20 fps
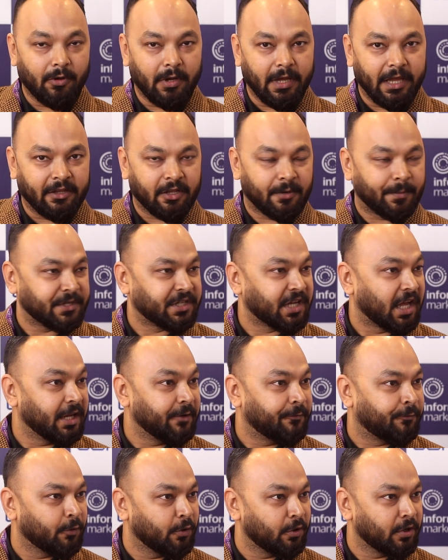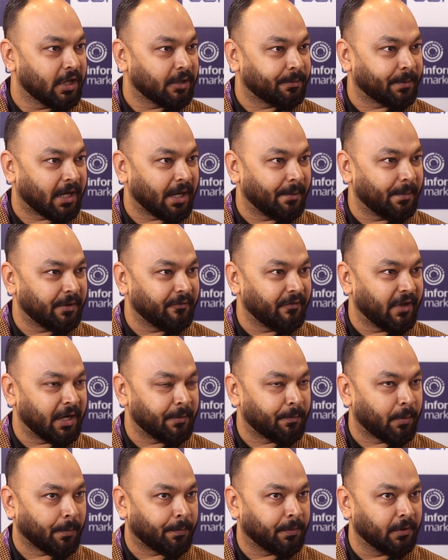Azerbaijani food is becoming very
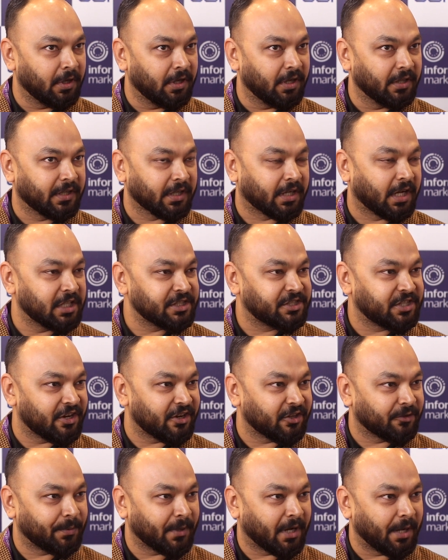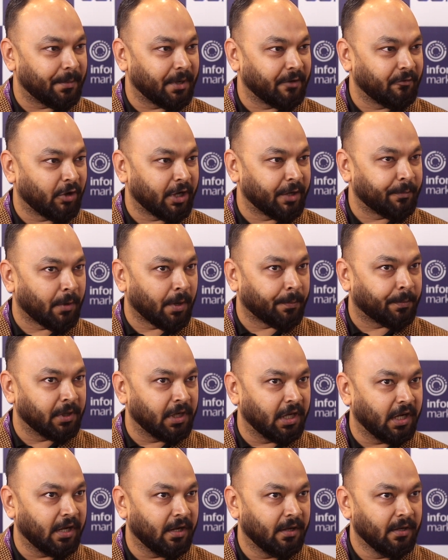popular, the culture is becoming very
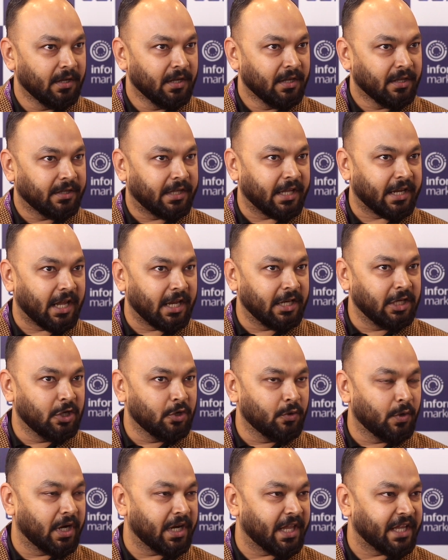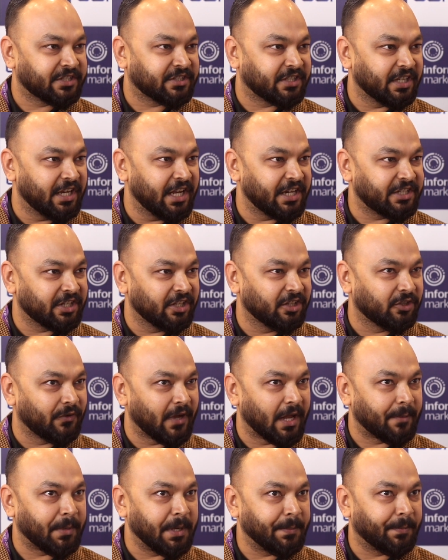popular. There are newer destinations
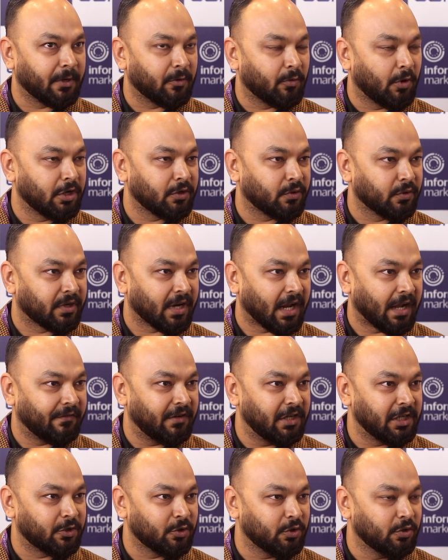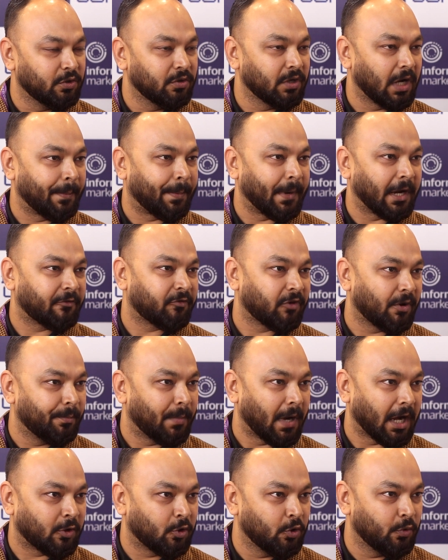where people want to travel to apart from
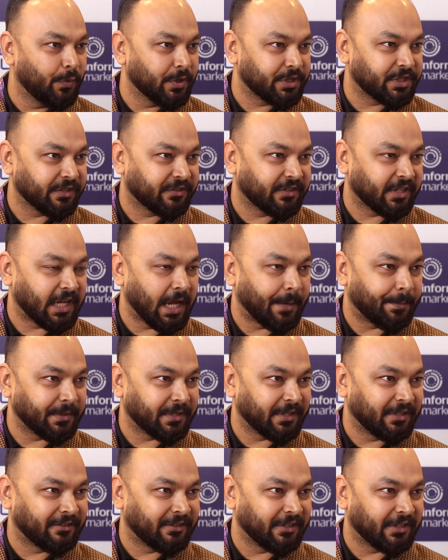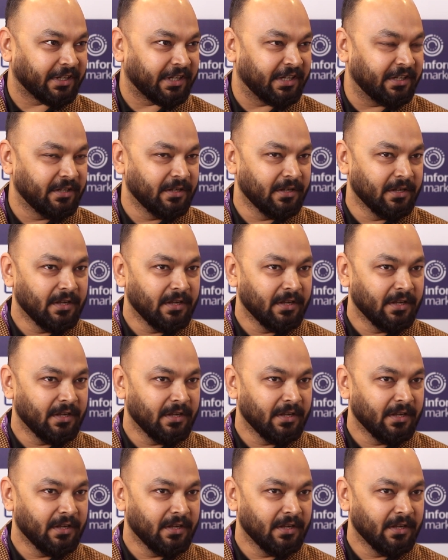Baku, which is the capital city.